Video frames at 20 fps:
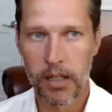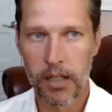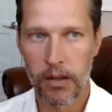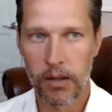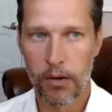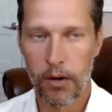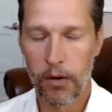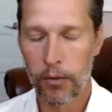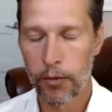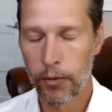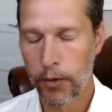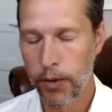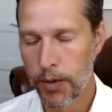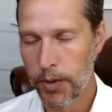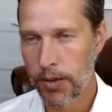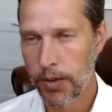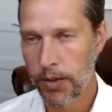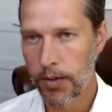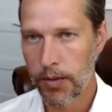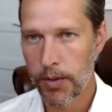a
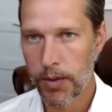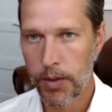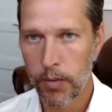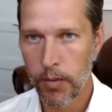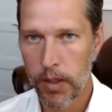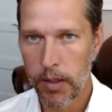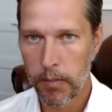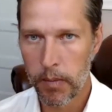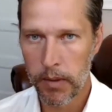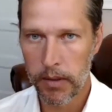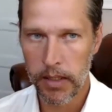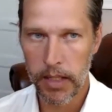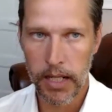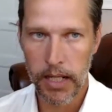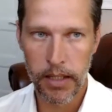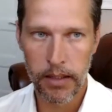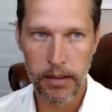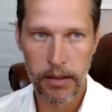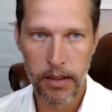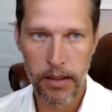first swipe at
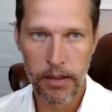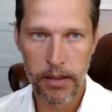that.